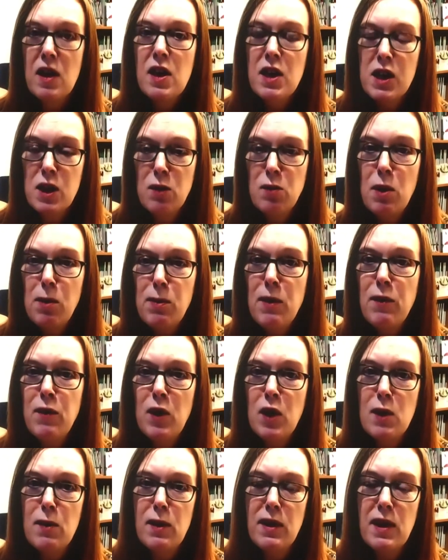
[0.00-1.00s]
So we'll be
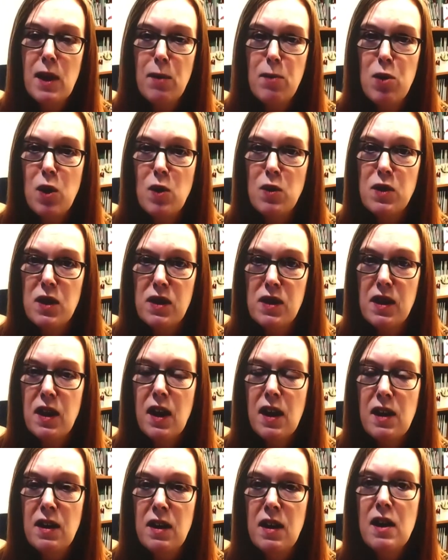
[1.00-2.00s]
following that process
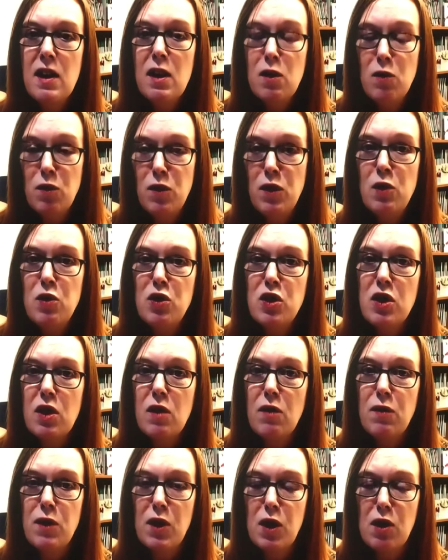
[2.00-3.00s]
again in future
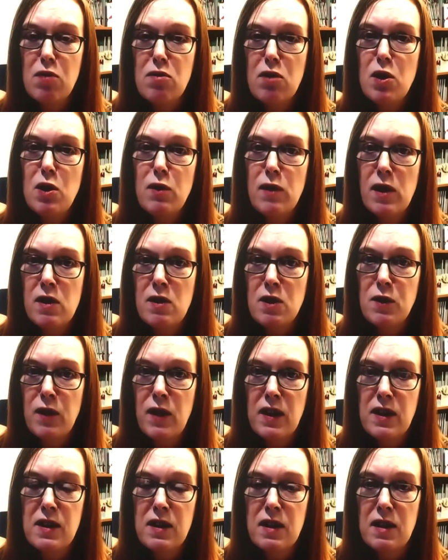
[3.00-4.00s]
for the coronavirus
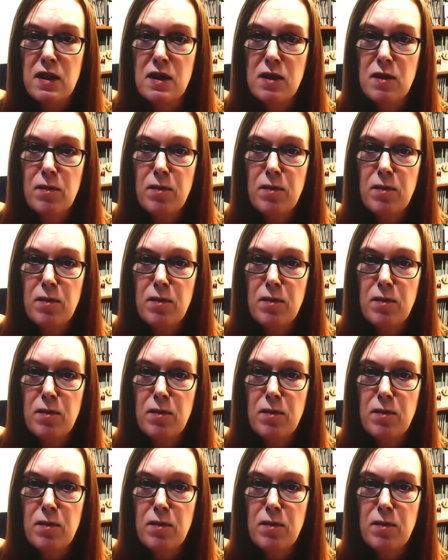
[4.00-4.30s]
vaccines.